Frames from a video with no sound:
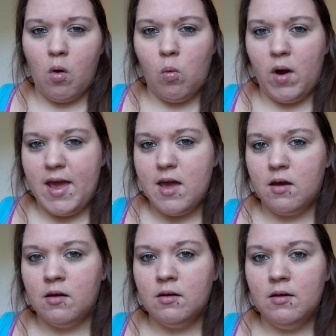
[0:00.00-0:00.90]
awake
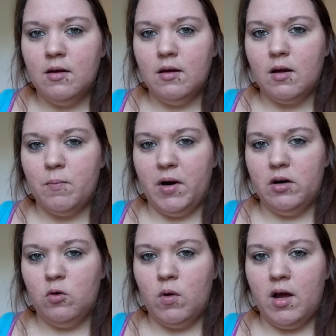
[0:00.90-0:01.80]

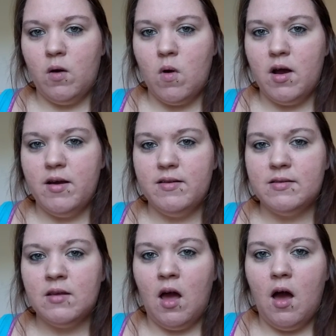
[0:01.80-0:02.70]
compared to what I
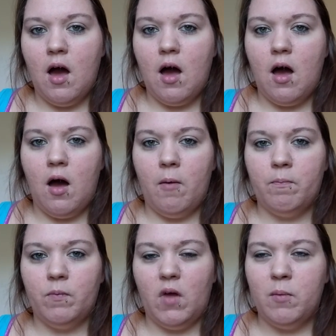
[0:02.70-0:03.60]
was.
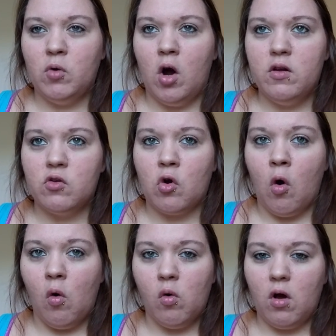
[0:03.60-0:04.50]
I'm not as
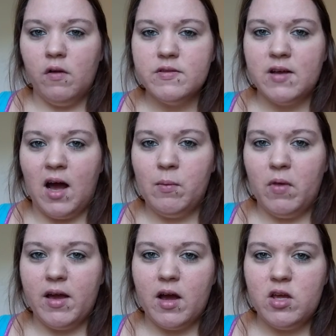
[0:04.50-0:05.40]
cold all the time
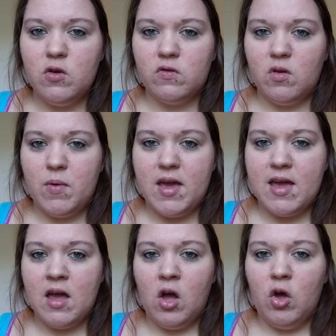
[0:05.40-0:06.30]
like I used to
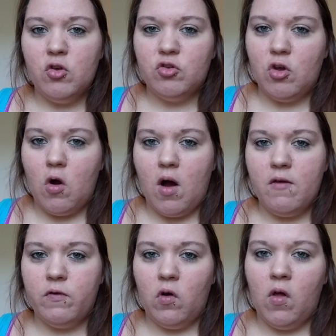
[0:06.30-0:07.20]
be, so
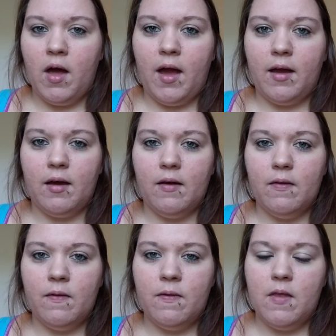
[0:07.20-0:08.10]
I feel like
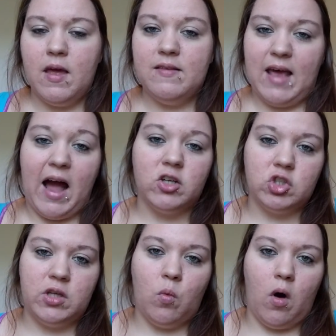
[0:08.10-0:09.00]
it's
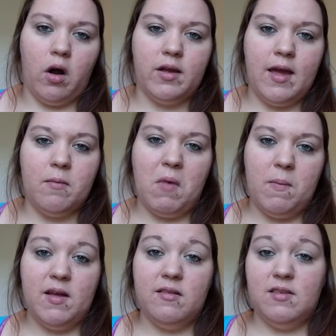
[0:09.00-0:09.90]
actually working.
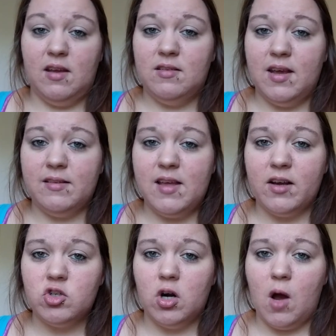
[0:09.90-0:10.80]
Maybe it did take the
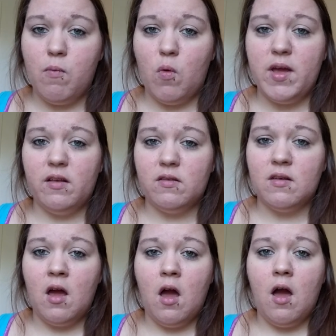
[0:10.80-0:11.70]
extra couple weeks.
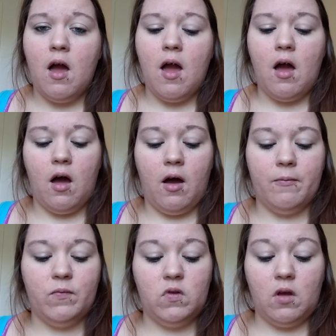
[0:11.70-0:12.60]

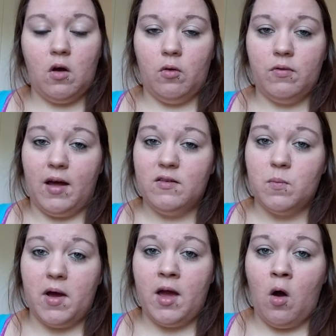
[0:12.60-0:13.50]
So that's
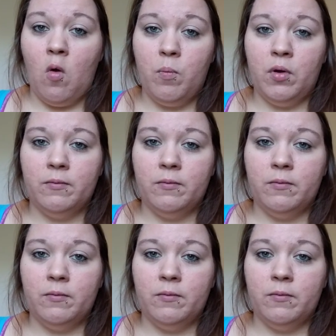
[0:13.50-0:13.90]
my hope,